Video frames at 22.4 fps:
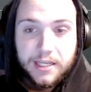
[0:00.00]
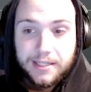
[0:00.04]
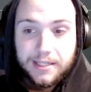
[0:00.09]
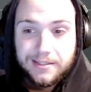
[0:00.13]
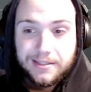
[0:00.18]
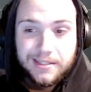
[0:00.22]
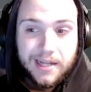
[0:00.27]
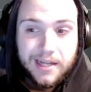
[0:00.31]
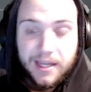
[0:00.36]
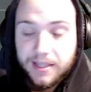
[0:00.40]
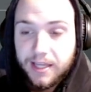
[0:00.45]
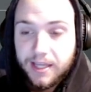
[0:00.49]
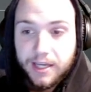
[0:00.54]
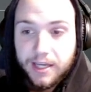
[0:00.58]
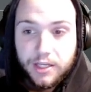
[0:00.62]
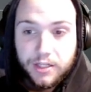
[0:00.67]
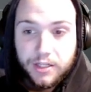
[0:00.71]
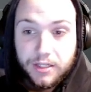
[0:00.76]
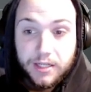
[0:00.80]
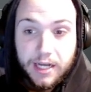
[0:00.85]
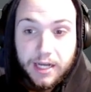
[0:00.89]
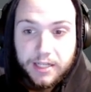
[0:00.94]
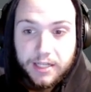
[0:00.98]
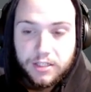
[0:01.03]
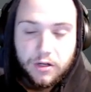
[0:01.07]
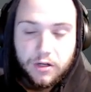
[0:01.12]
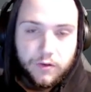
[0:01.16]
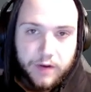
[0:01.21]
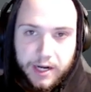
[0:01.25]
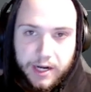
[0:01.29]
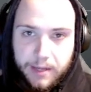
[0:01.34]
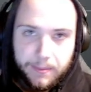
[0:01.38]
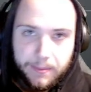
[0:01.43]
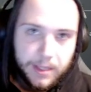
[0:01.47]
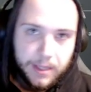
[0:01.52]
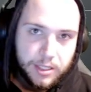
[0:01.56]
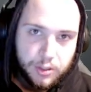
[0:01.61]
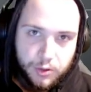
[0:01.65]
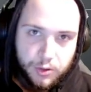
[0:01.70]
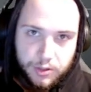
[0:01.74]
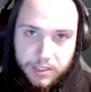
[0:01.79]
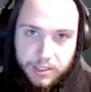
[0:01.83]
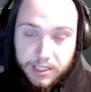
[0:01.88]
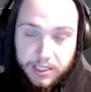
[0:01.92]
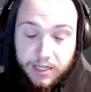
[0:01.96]
It's not that good. I don't recommend
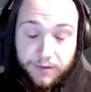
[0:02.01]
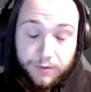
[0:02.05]
using it